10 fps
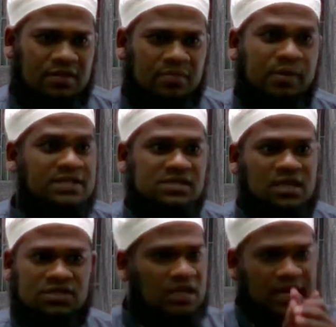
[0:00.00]
Okay?
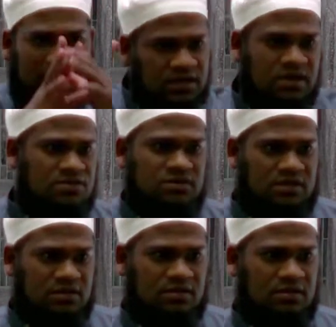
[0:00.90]
Basically salah in a
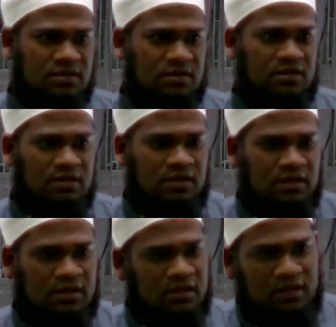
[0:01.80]
nutshell.
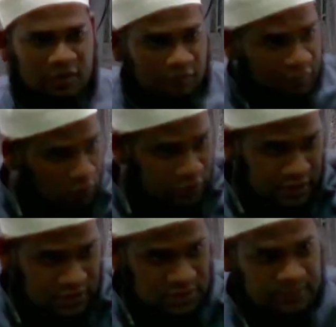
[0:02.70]

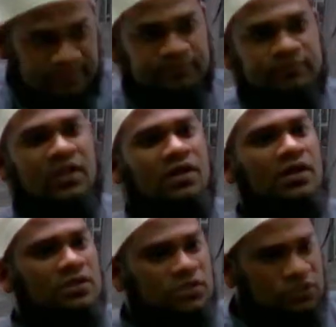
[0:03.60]
4 things.
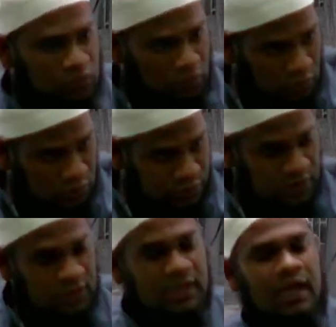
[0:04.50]

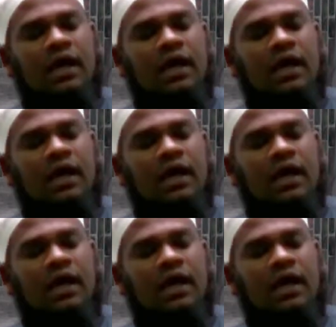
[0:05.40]
Shurut,